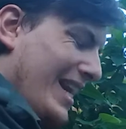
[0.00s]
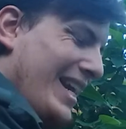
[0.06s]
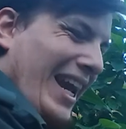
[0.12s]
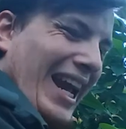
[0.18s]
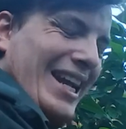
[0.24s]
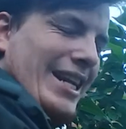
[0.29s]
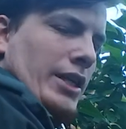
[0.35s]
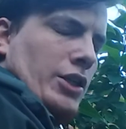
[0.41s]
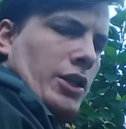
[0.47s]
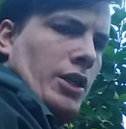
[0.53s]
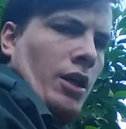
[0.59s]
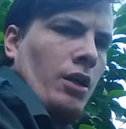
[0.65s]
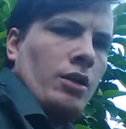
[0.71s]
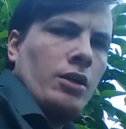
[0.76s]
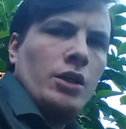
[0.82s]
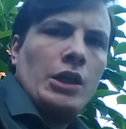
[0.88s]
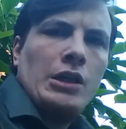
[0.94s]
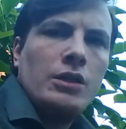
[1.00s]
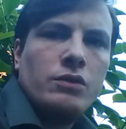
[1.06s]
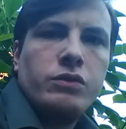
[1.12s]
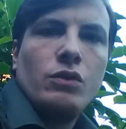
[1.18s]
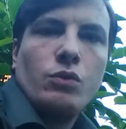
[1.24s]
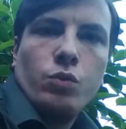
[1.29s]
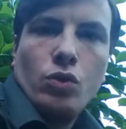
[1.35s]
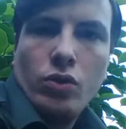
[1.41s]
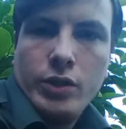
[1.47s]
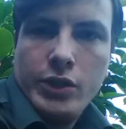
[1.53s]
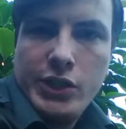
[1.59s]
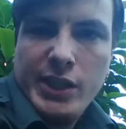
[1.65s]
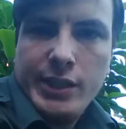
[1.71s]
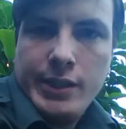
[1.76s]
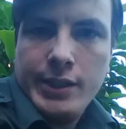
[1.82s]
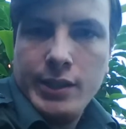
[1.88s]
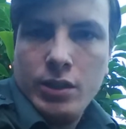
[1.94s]
he hates her for what
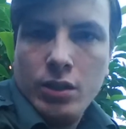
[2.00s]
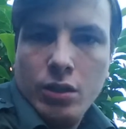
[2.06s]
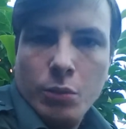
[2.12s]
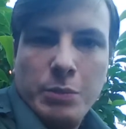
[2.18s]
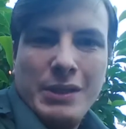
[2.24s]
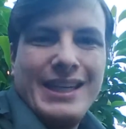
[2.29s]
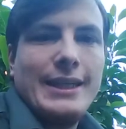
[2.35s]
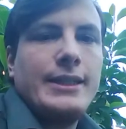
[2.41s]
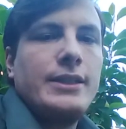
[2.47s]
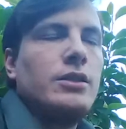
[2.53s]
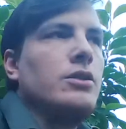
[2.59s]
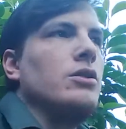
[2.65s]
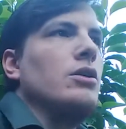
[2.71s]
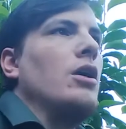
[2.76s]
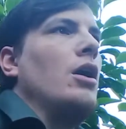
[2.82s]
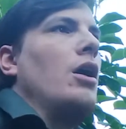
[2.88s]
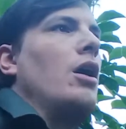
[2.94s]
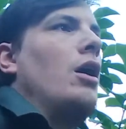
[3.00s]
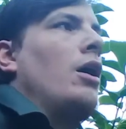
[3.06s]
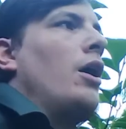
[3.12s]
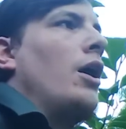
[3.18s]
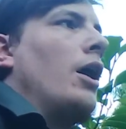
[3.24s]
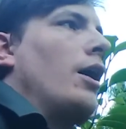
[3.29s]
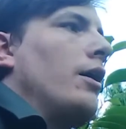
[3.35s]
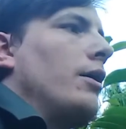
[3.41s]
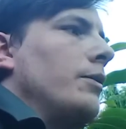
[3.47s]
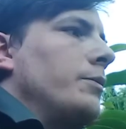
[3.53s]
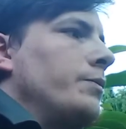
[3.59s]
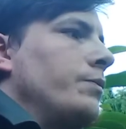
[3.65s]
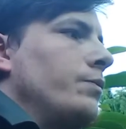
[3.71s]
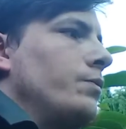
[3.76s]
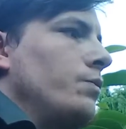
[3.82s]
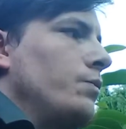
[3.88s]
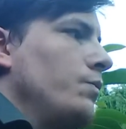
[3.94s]
she did to the police.
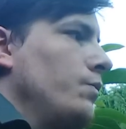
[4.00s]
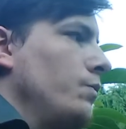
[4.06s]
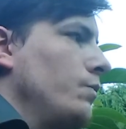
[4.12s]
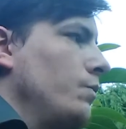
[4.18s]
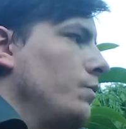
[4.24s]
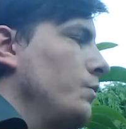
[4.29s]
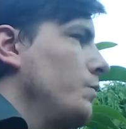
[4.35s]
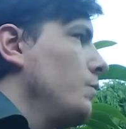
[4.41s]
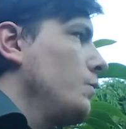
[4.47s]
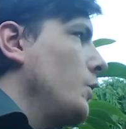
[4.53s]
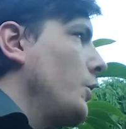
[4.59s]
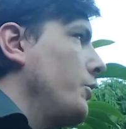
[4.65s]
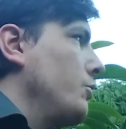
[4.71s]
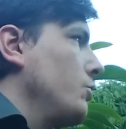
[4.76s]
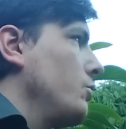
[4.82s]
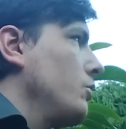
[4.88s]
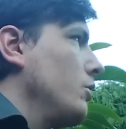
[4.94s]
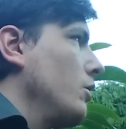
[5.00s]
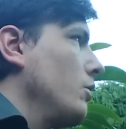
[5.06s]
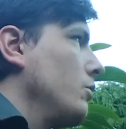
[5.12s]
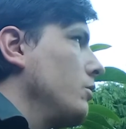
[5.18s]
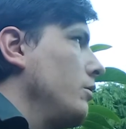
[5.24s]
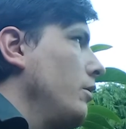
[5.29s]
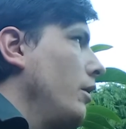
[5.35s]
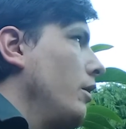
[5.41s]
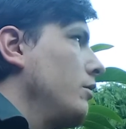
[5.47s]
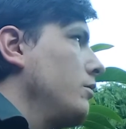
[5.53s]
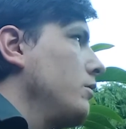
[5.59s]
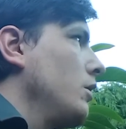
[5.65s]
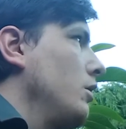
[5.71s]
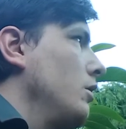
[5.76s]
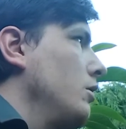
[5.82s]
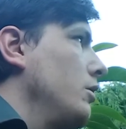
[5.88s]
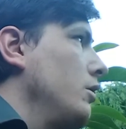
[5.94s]
And also,
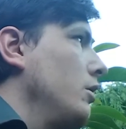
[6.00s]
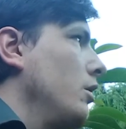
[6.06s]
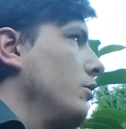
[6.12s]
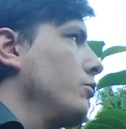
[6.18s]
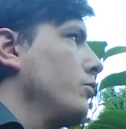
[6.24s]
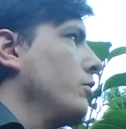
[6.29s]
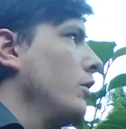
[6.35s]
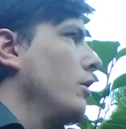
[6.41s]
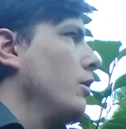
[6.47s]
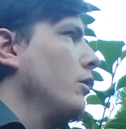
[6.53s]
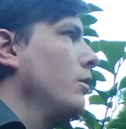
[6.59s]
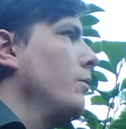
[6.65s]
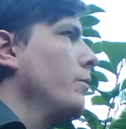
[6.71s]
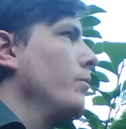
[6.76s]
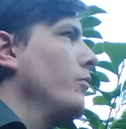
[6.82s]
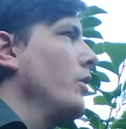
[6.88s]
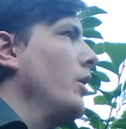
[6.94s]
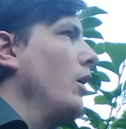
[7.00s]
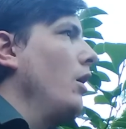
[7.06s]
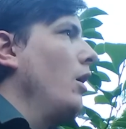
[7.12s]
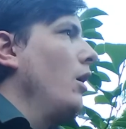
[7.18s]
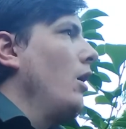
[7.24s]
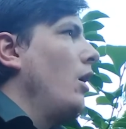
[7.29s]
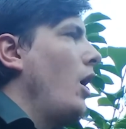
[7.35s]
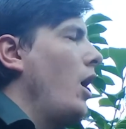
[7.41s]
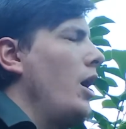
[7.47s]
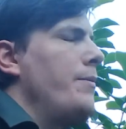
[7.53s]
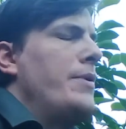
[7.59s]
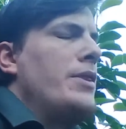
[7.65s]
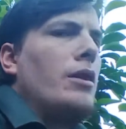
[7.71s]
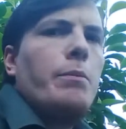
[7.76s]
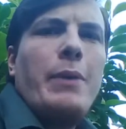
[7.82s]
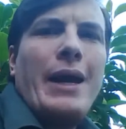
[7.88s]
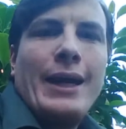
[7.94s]
funnily enough, I'm
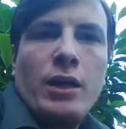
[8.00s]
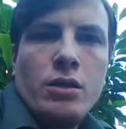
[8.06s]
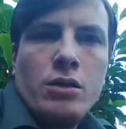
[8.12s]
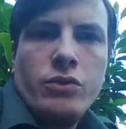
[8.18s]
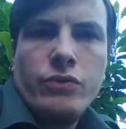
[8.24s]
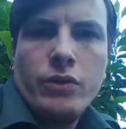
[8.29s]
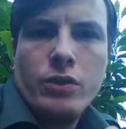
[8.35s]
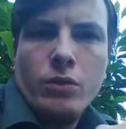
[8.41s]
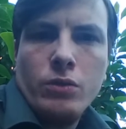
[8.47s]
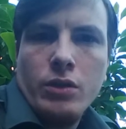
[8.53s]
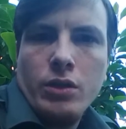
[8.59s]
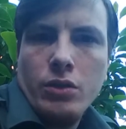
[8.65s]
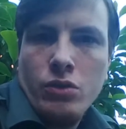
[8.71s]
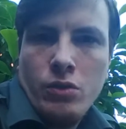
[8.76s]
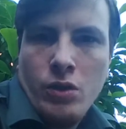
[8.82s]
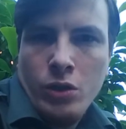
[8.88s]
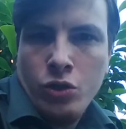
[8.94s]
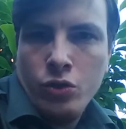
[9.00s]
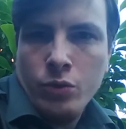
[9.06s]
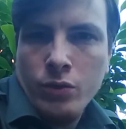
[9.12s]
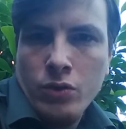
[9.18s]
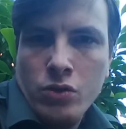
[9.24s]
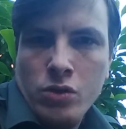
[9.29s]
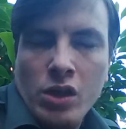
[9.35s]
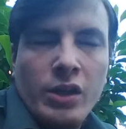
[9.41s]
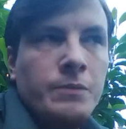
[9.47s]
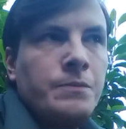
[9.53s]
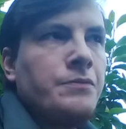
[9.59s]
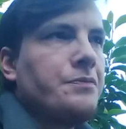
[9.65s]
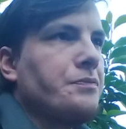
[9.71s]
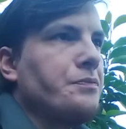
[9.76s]
in the Beaconsfield constituency,